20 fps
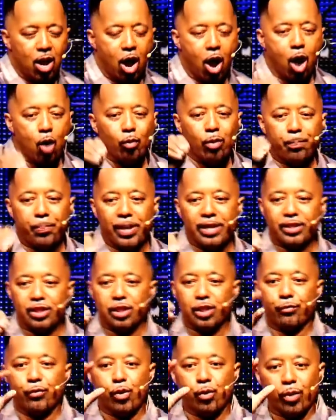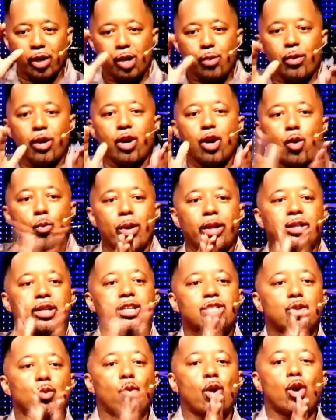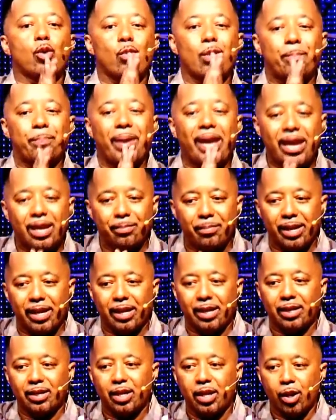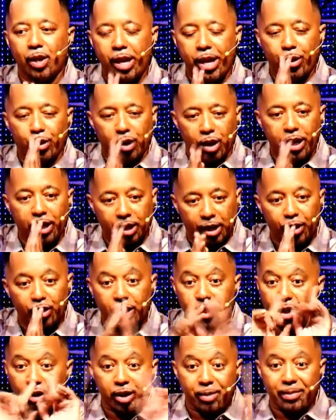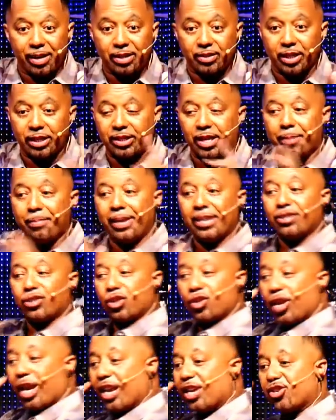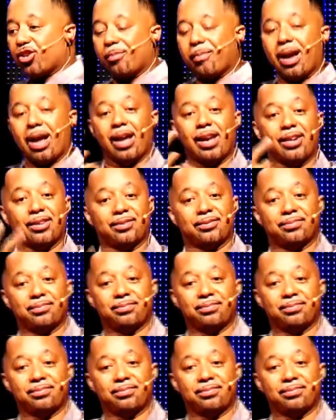All repentance, if you really want to know what does the word repent mean, it, it literally only means this. It means to change your mind.